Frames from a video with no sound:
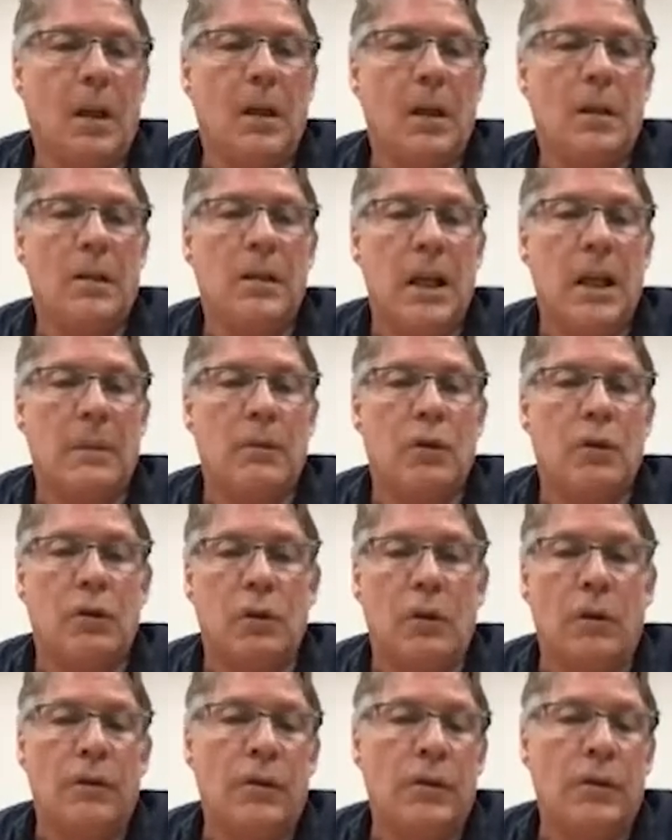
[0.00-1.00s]
The same is
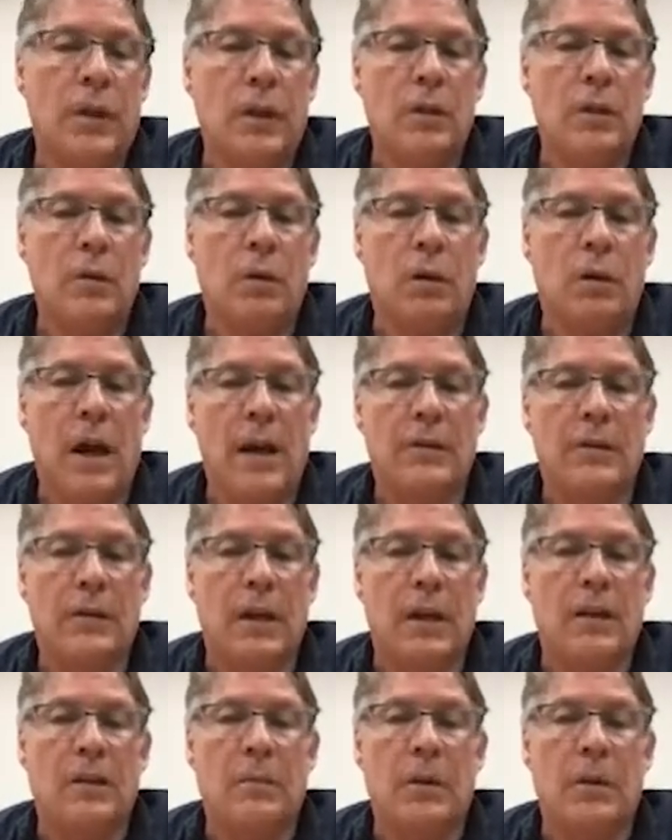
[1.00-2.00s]
true if instead you are asked to
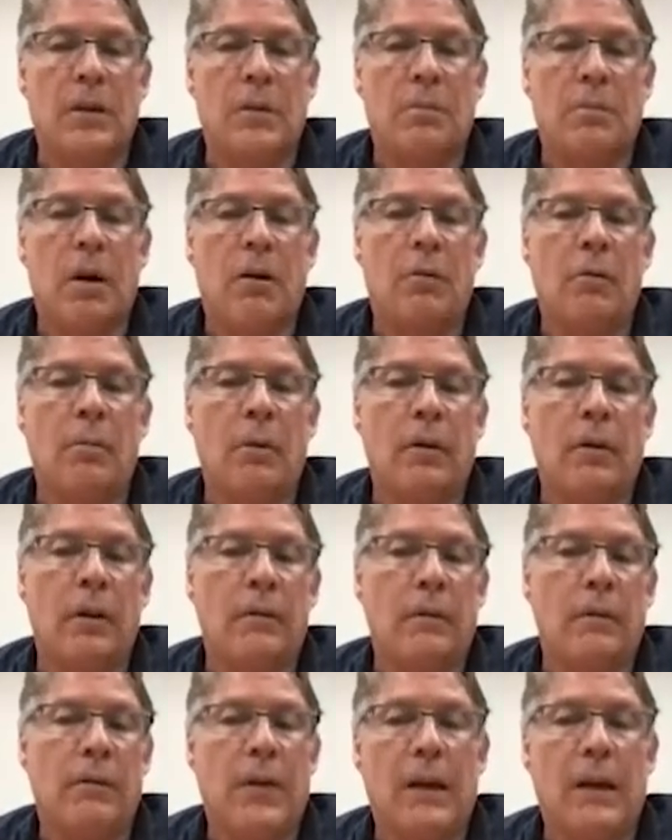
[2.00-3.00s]
estimate the probability
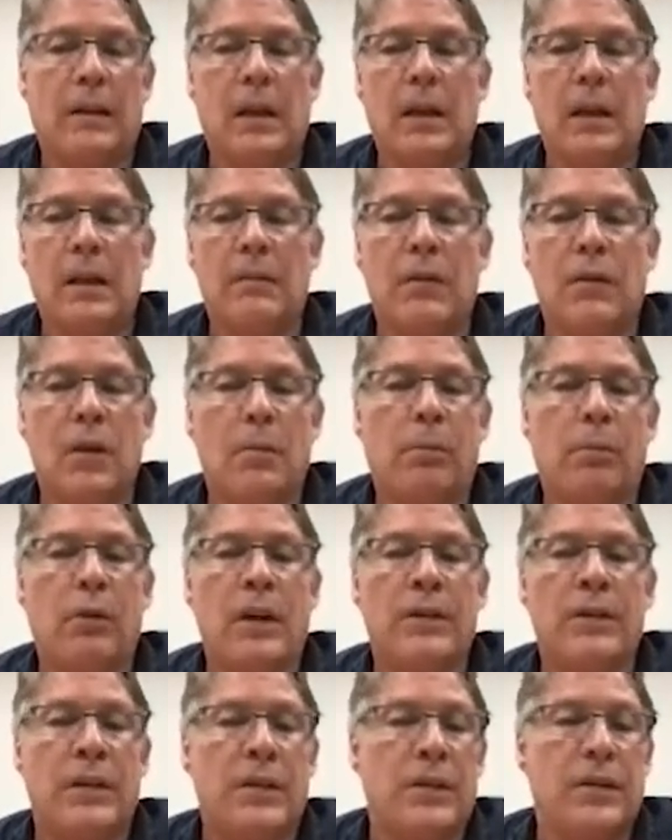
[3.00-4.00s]
of effect A given the
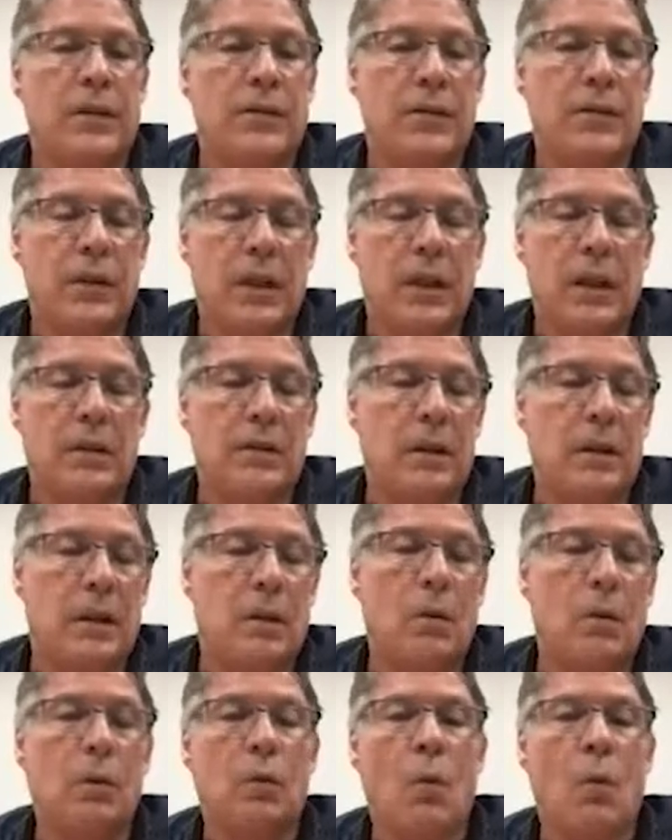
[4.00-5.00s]
presence of C, C
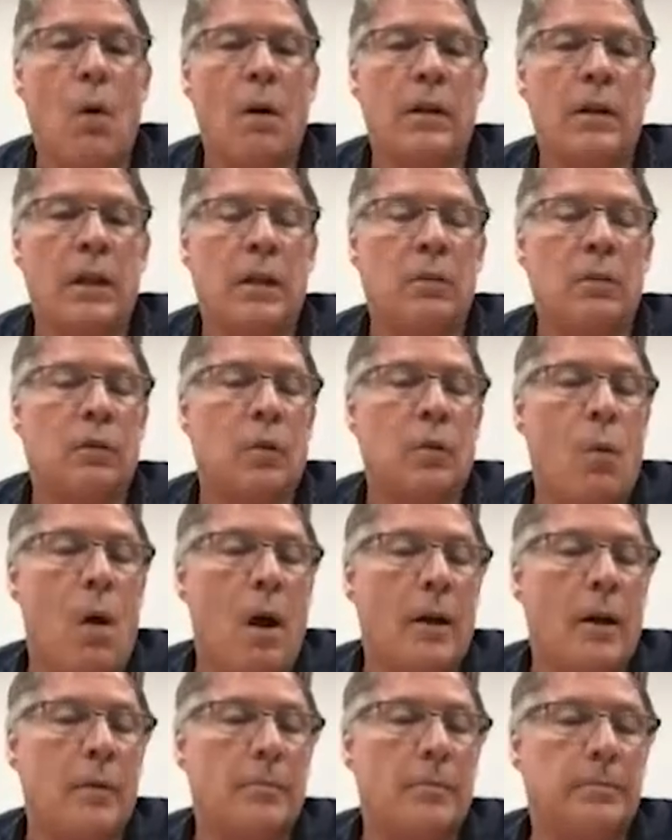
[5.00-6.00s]
equal to
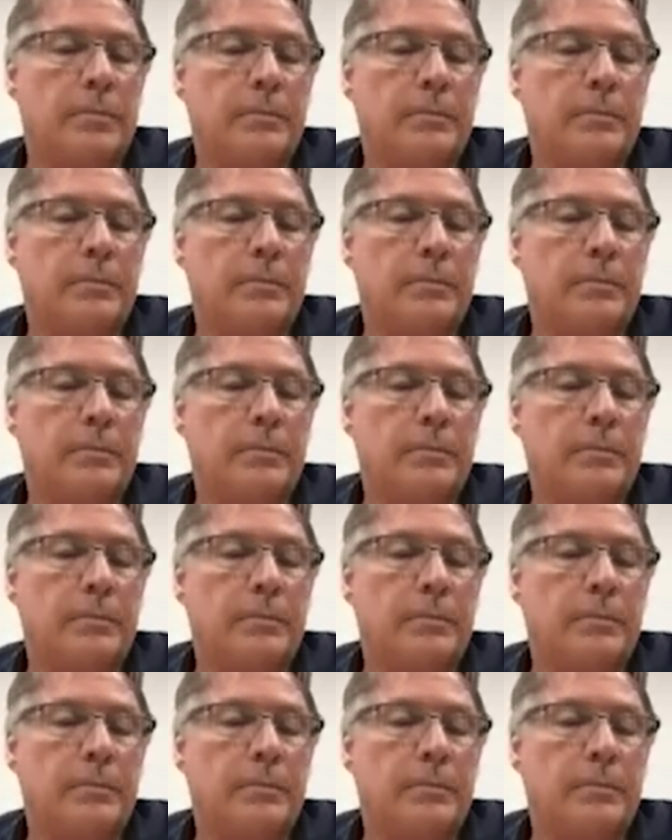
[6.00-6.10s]
1.